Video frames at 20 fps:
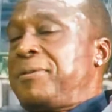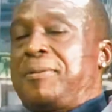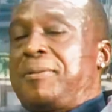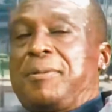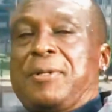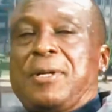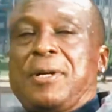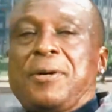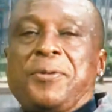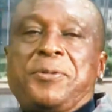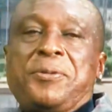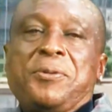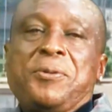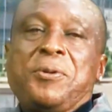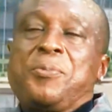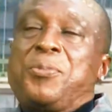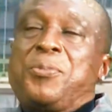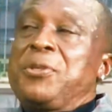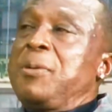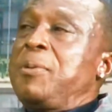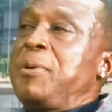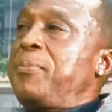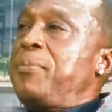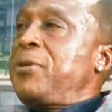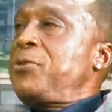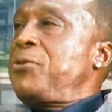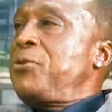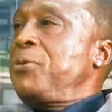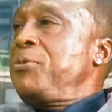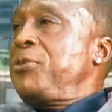I want to open a pepper
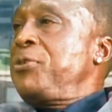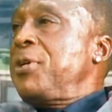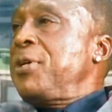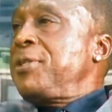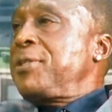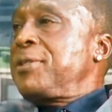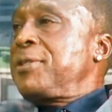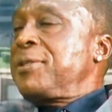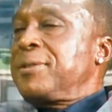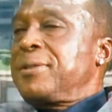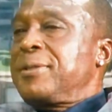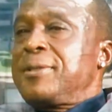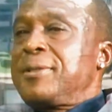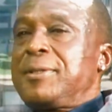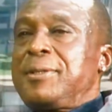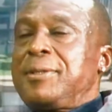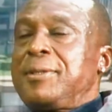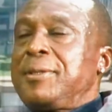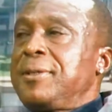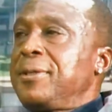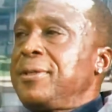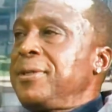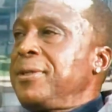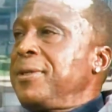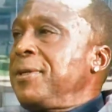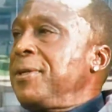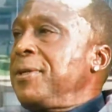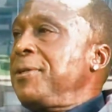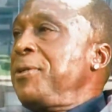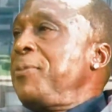soup joint.
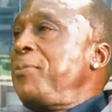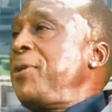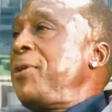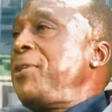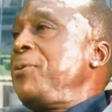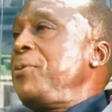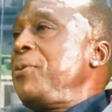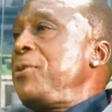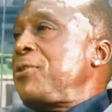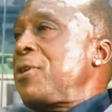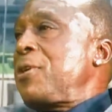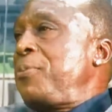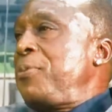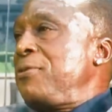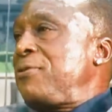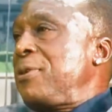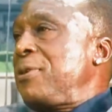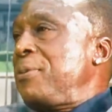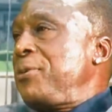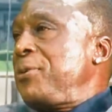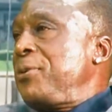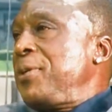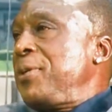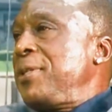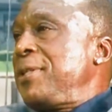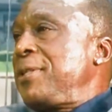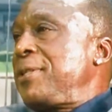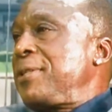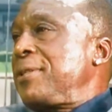Nobody will stop you from doing it.